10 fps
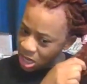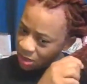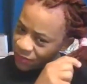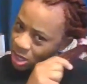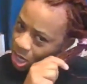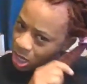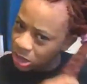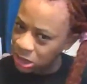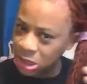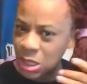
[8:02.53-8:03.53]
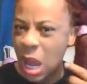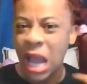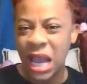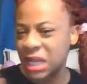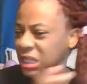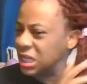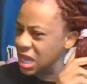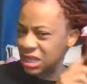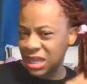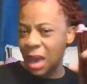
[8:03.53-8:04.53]
of, you know, because, you know, I got to
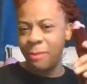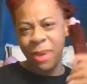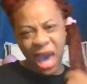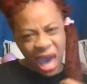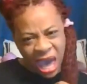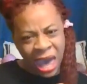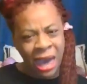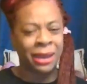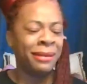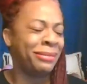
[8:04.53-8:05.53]
get that back.